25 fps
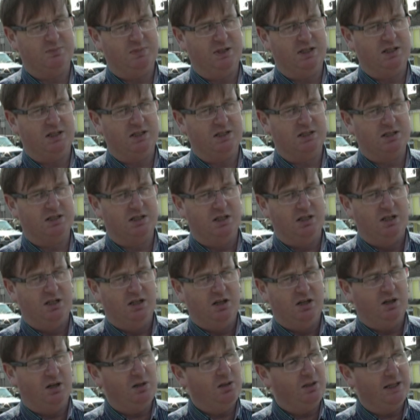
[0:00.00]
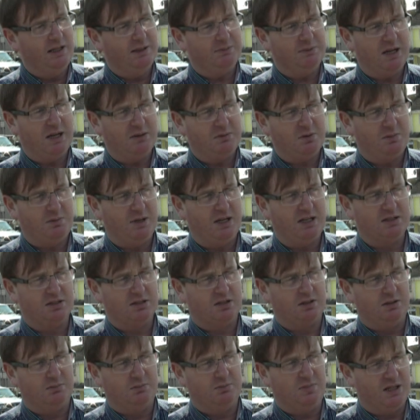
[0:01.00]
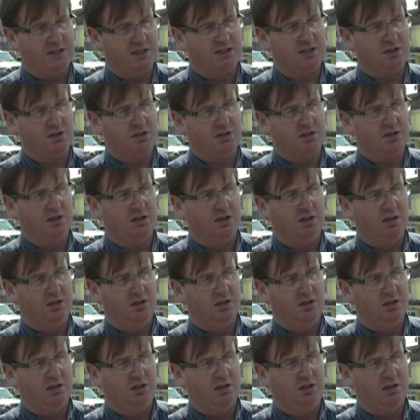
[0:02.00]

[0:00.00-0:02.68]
Mills, all them type of massacres.